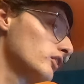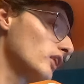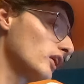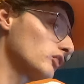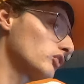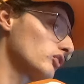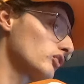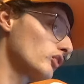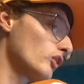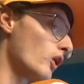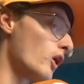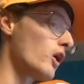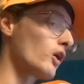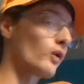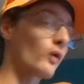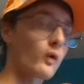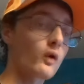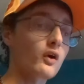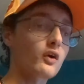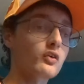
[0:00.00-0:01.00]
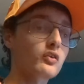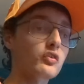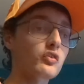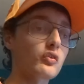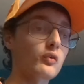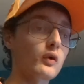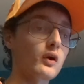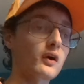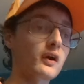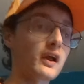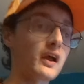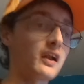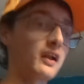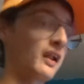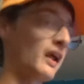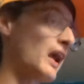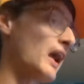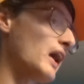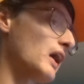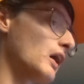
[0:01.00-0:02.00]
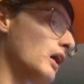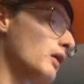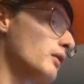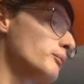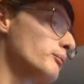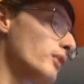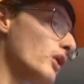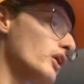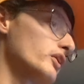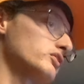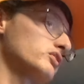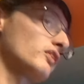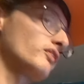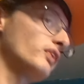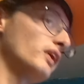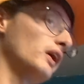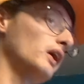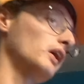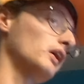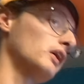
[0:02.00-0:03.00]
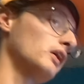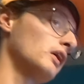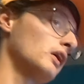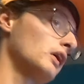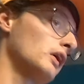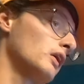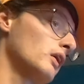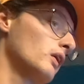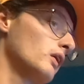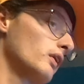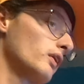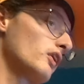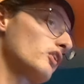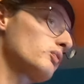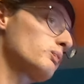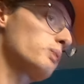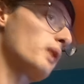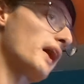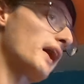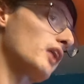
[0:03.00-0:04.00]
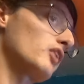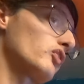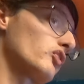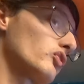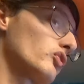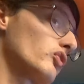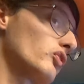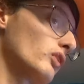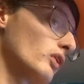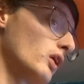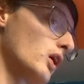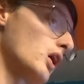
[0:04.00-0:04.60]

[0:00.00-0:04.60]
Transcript: Texas Longhorns were getting a bunch of heat this past